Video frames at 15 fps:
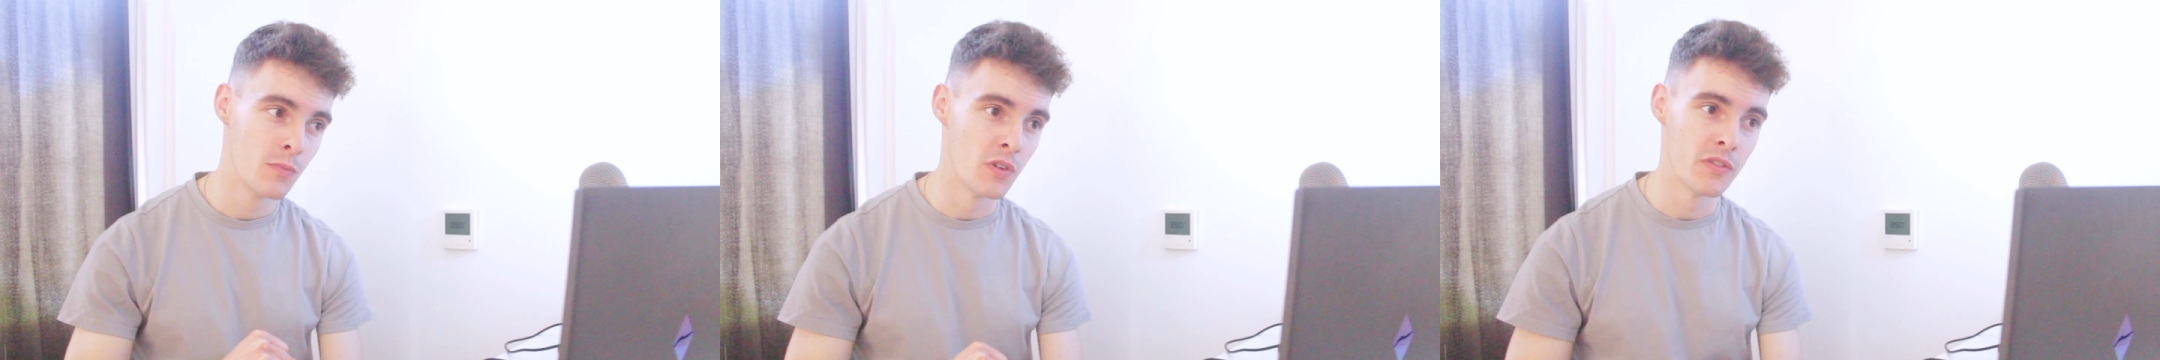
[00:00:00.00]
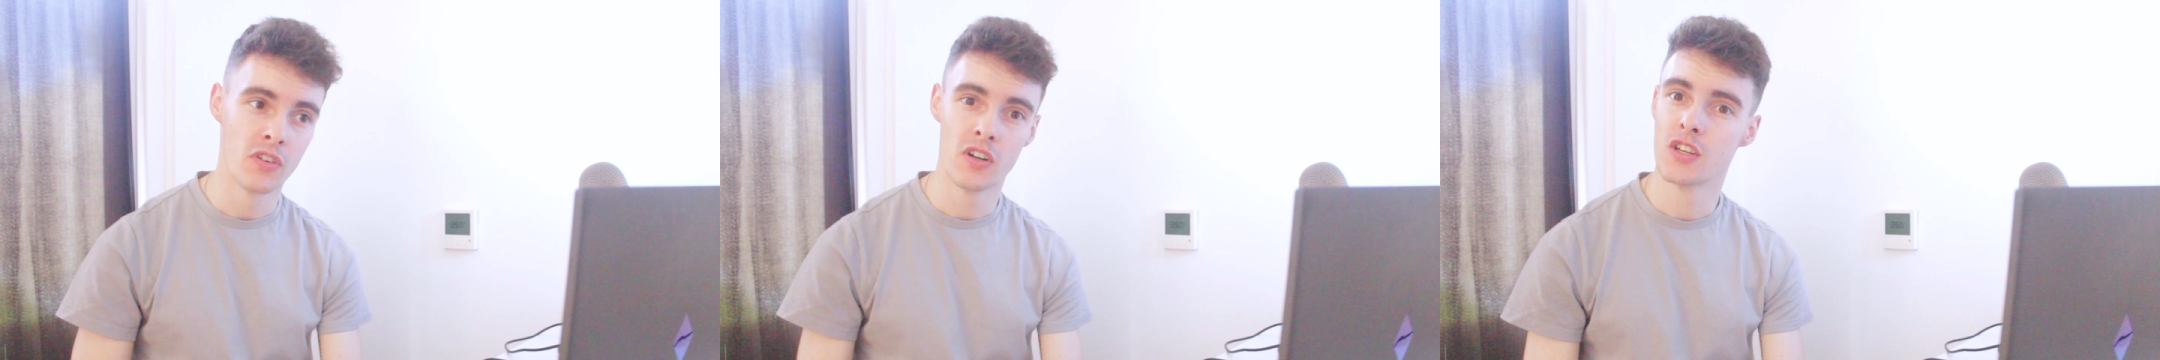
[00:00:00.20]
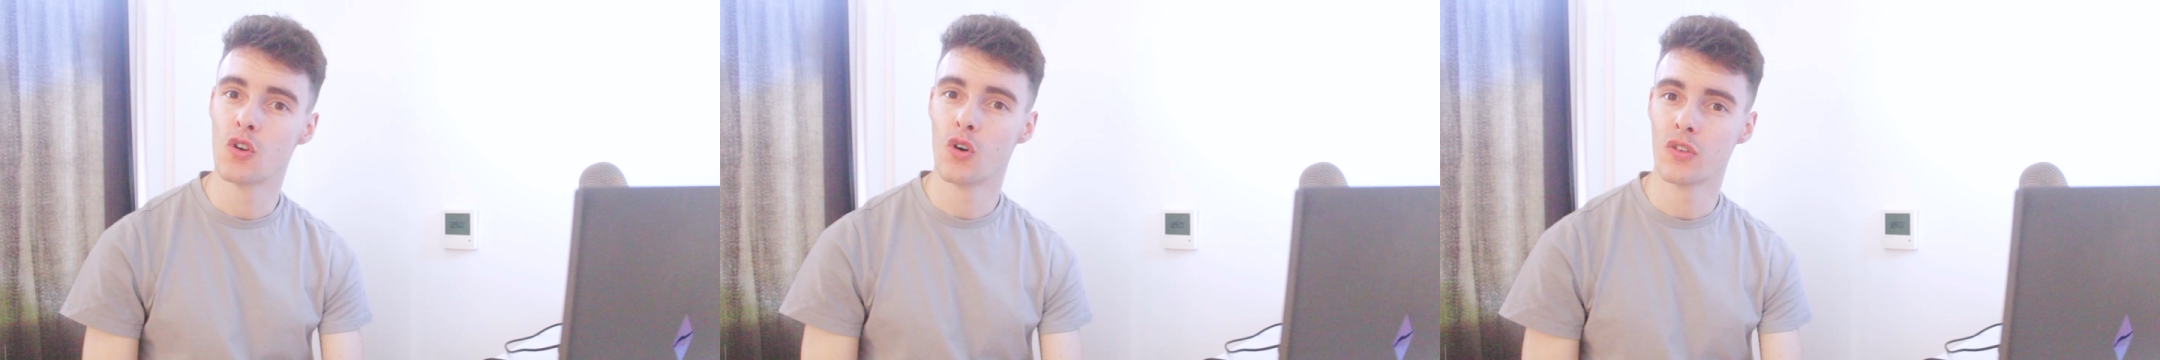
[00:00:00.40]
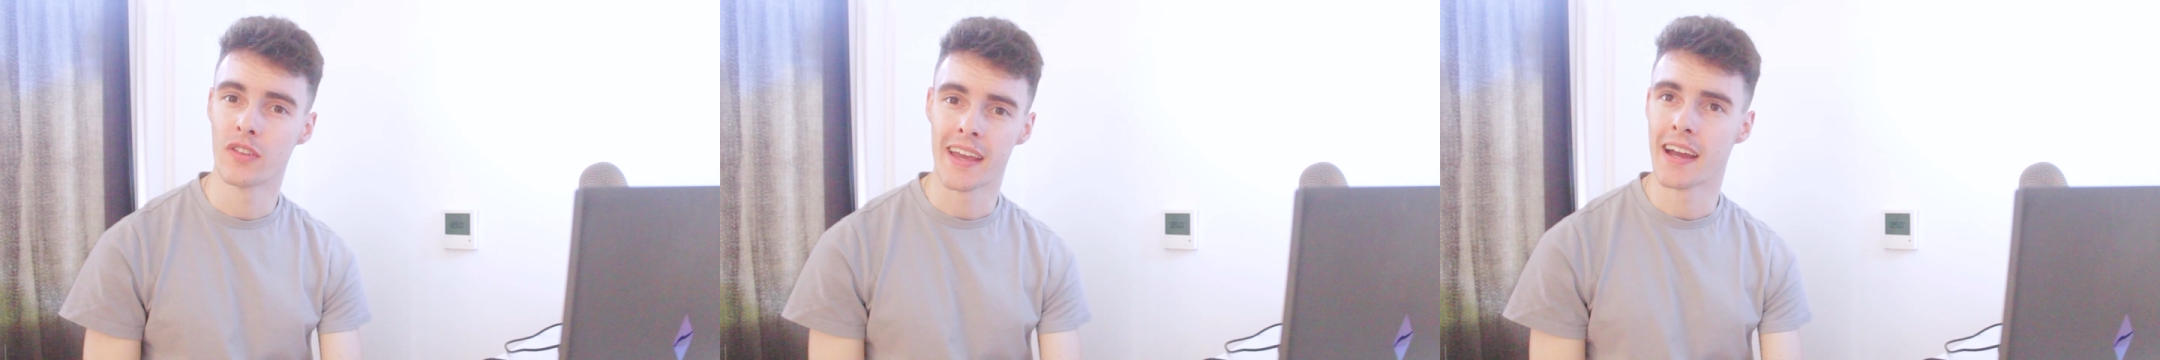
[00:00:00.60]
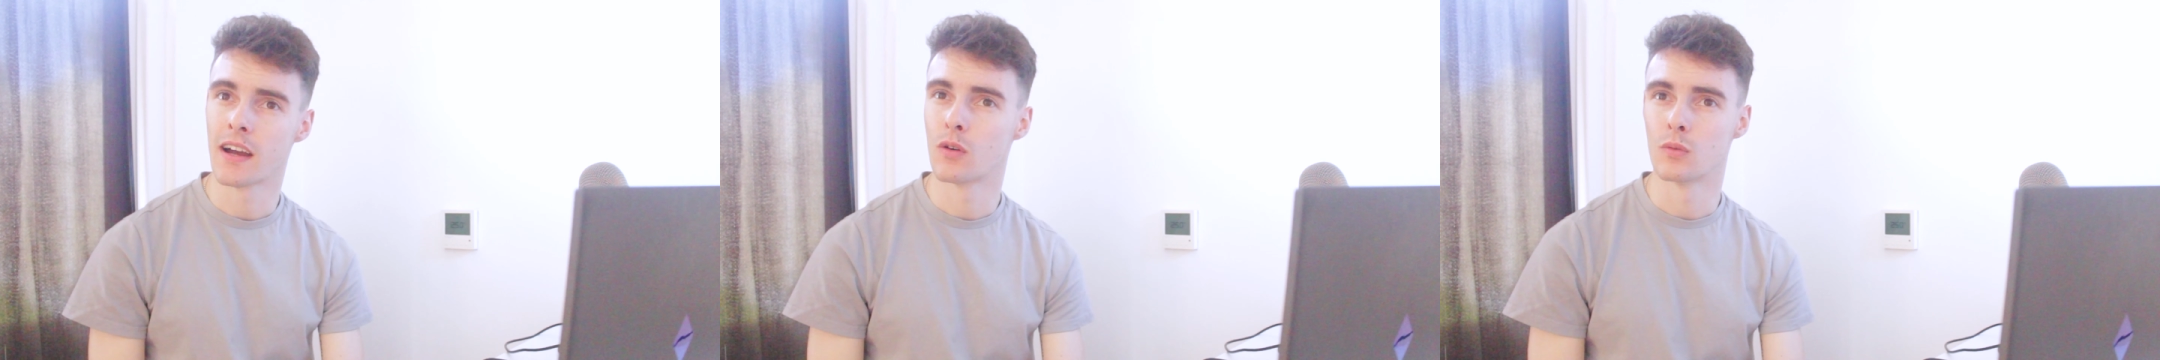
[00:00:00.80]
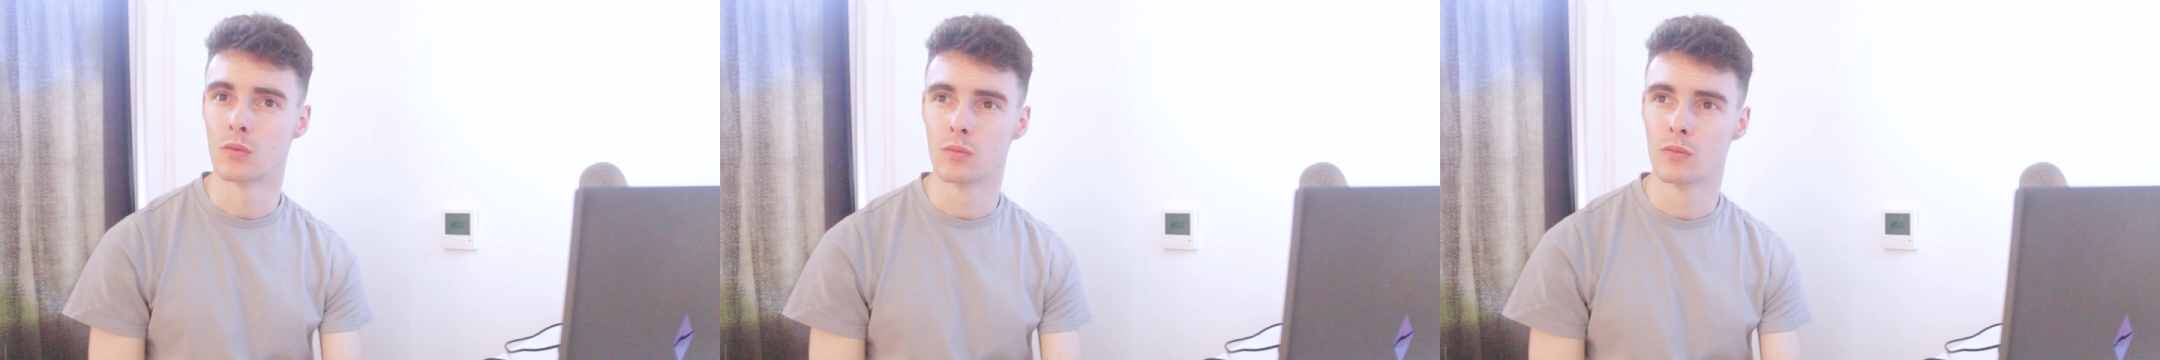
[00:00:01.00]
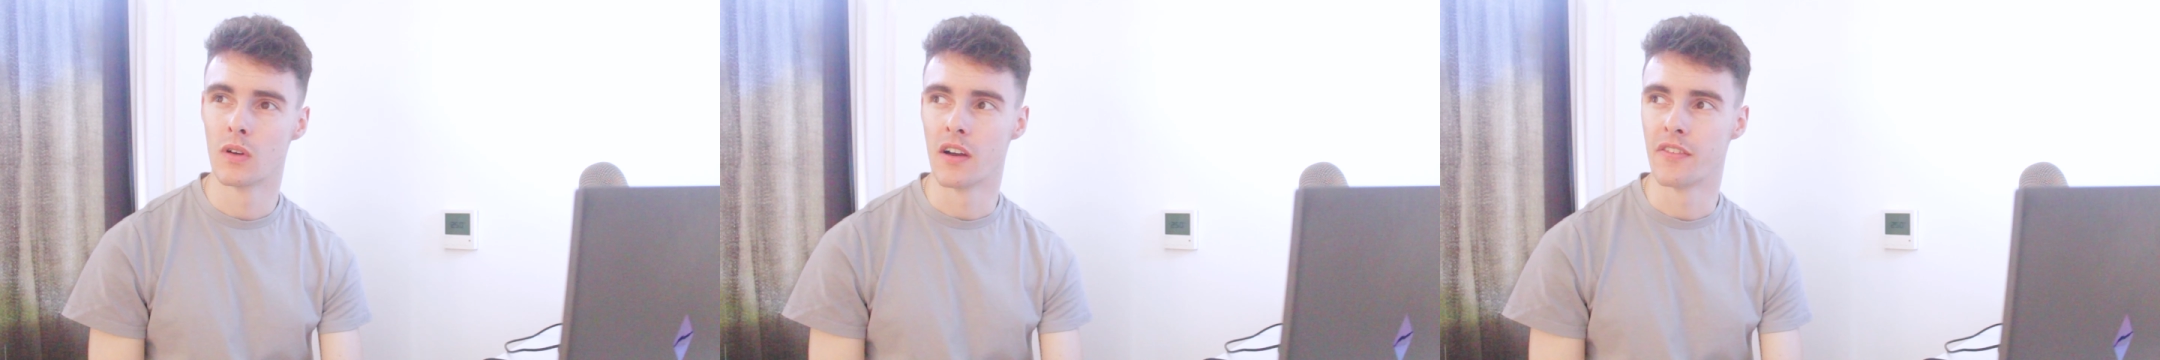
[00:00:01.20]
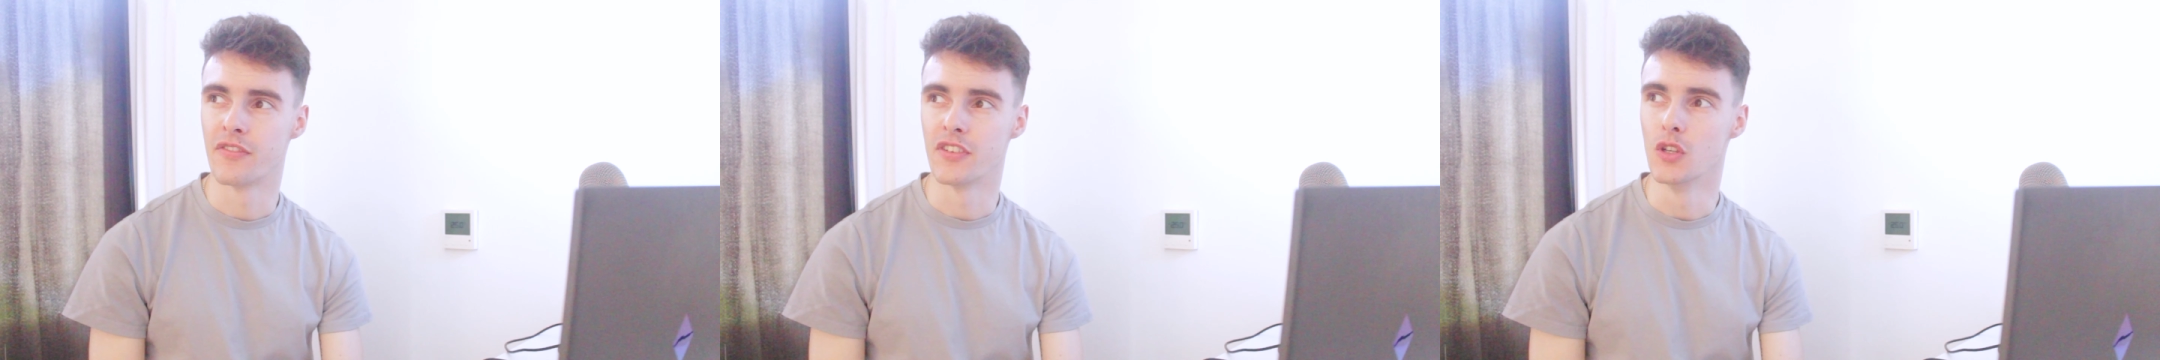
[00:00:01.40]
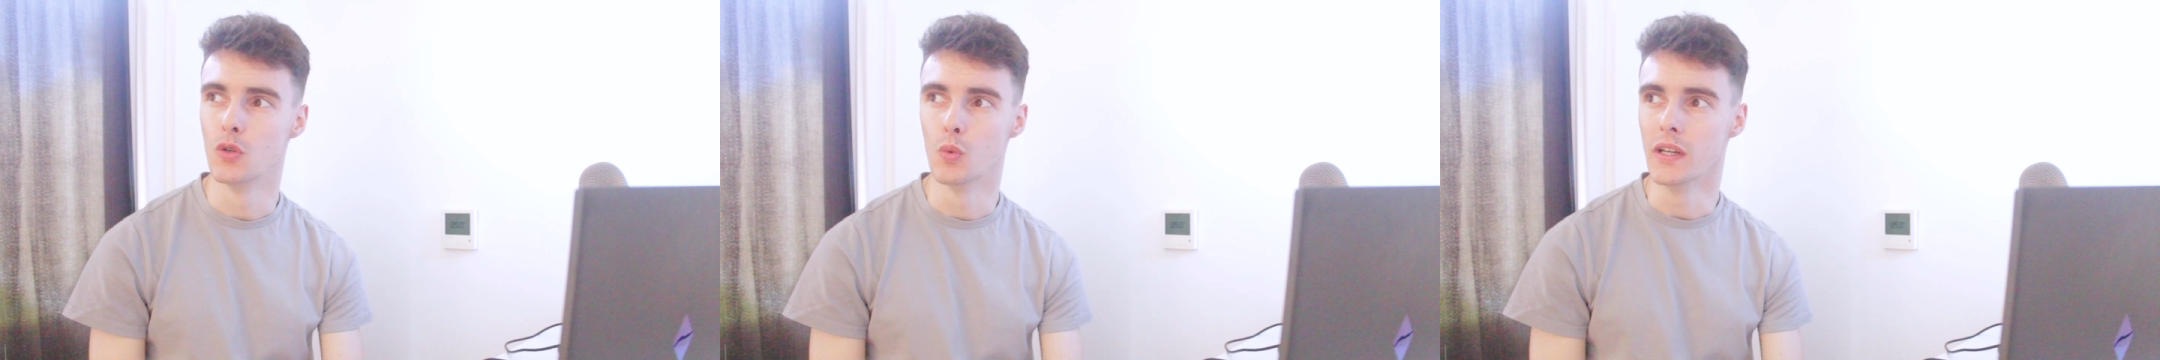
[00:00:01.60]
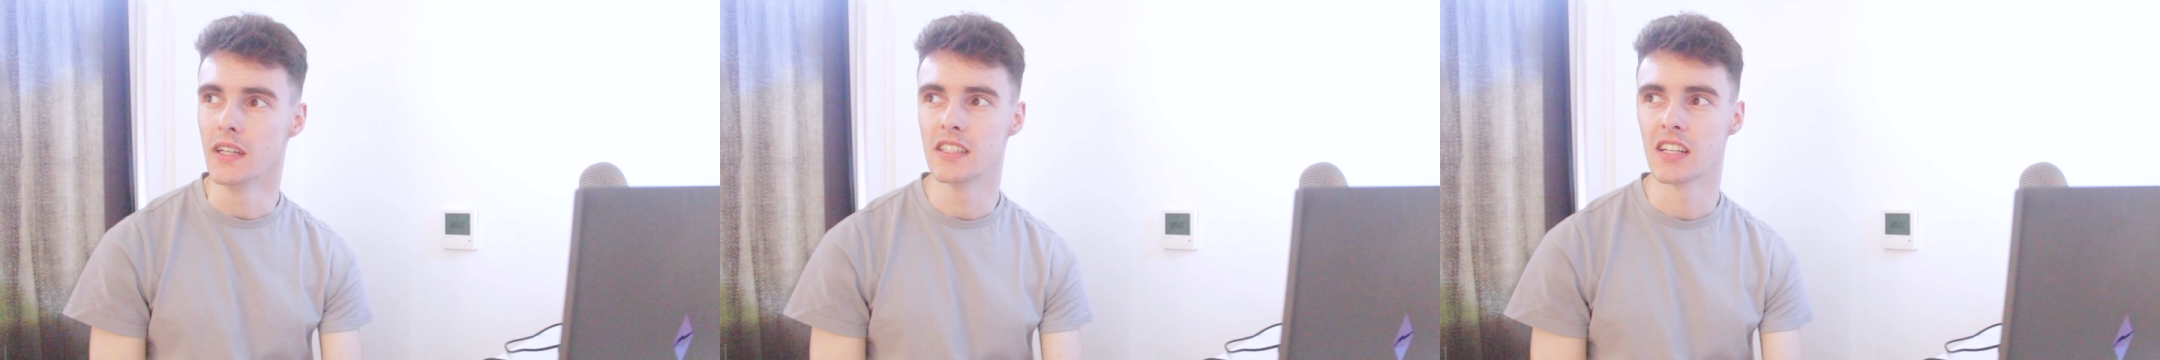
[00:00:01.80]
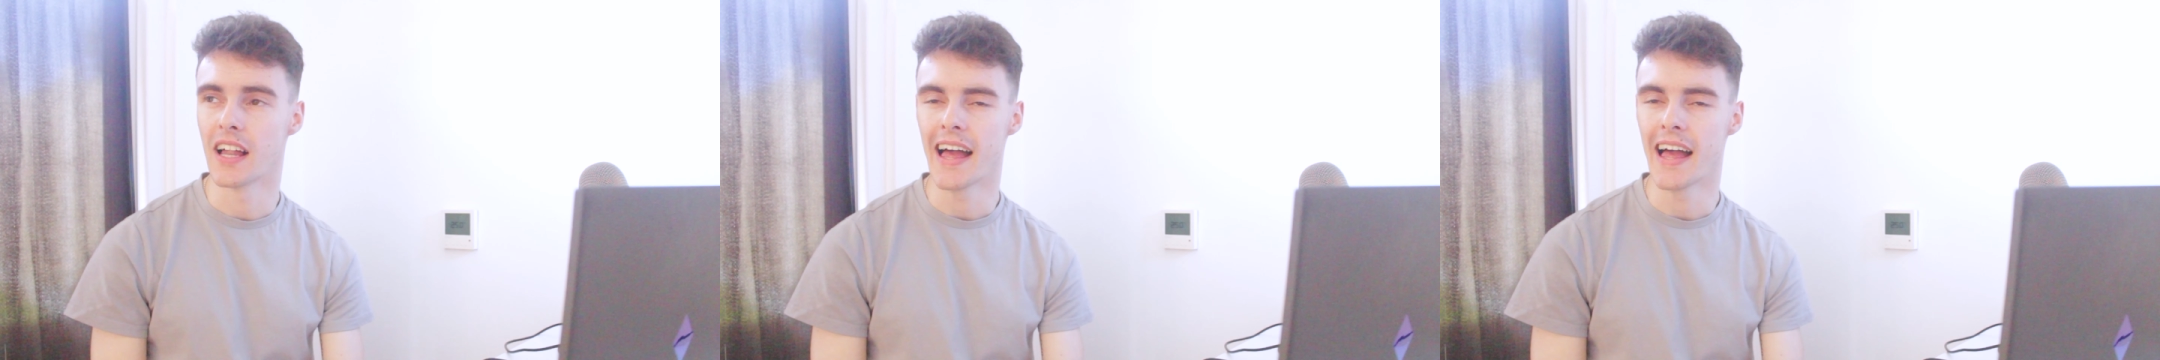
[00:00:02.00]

We've only got now a few weeks,